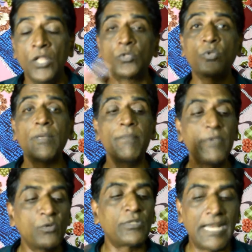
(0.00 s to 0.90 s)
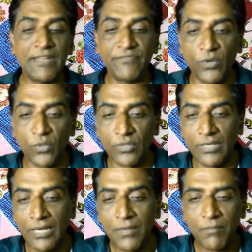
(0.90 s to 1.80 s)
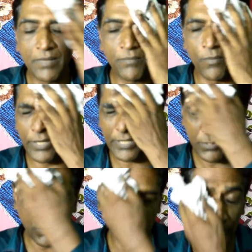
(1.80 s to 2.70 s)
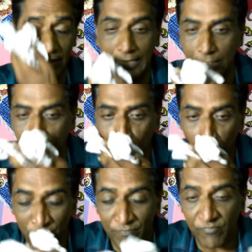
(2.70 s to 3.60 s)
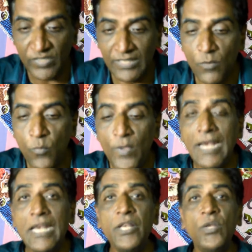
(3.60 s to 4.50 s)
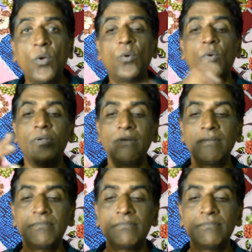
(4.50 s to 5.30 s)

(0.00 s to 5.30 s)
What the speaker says: Through the mute telephone, my body grew weak with the well-known